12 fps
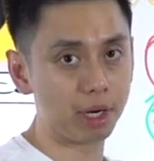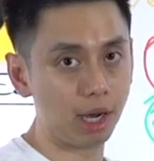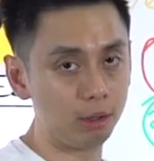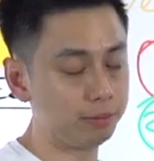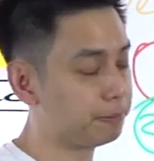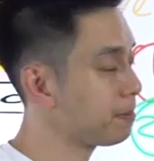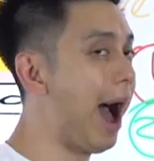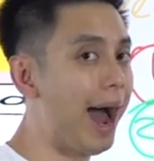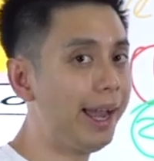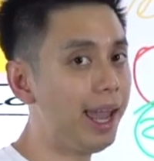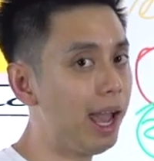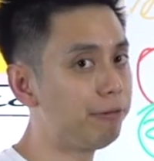account,
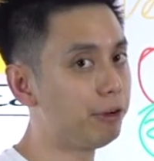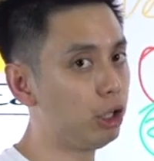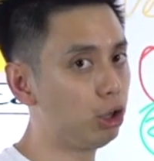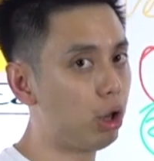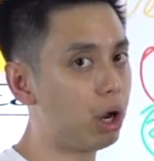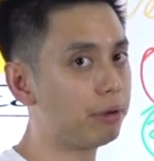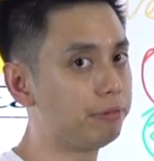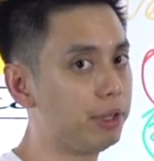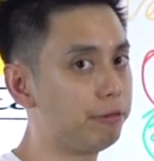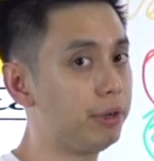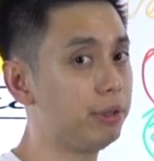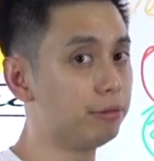I have a lot of
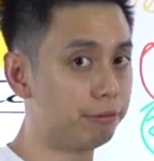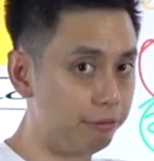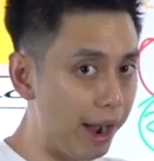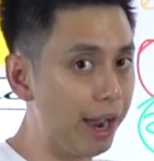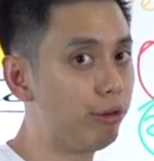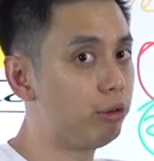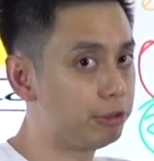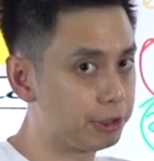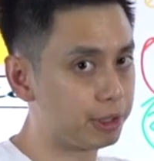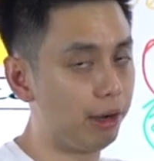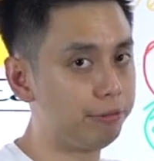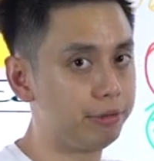different viral
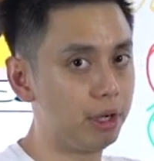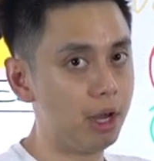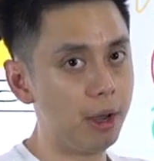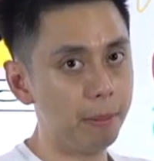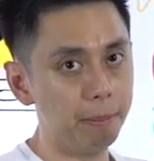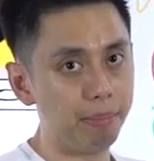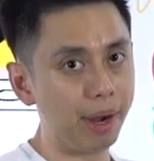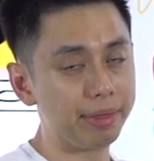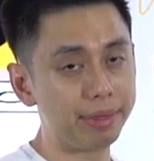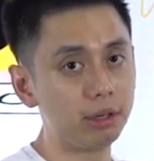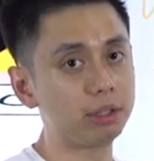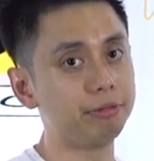stuff,
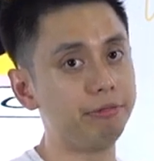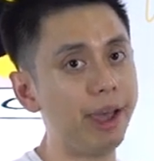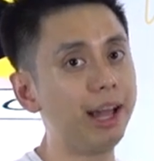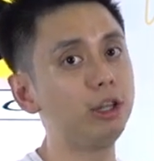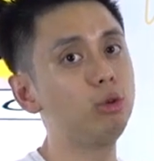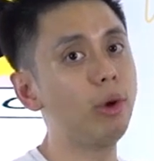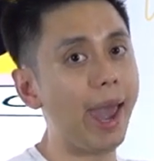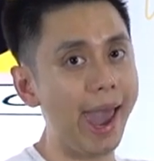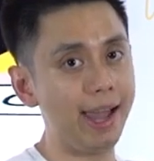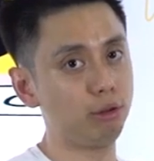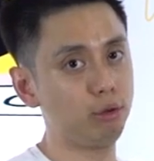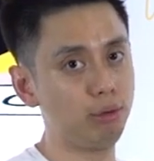but there's value
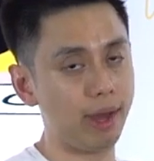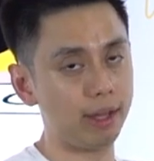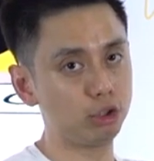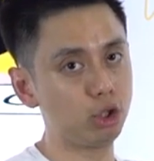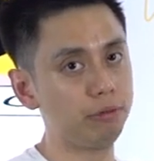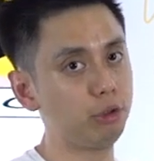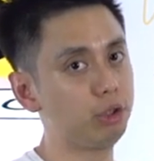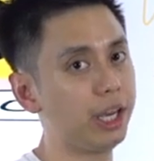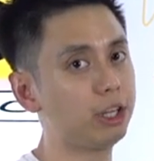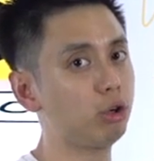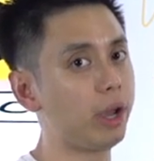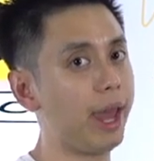add to that. So if you
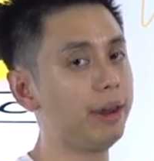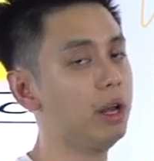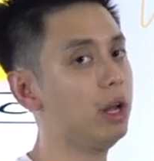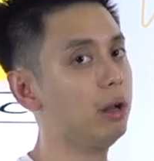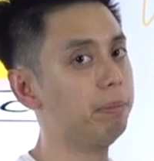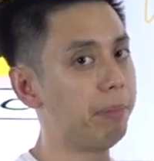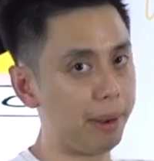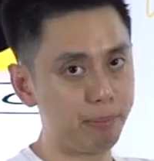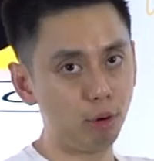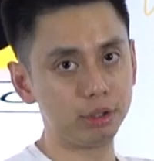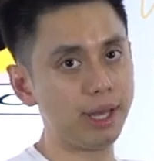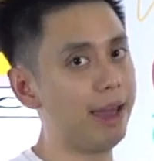take a look at my
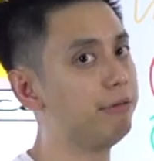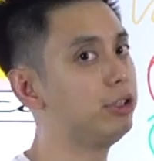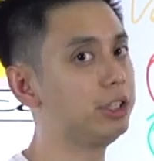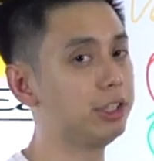post, every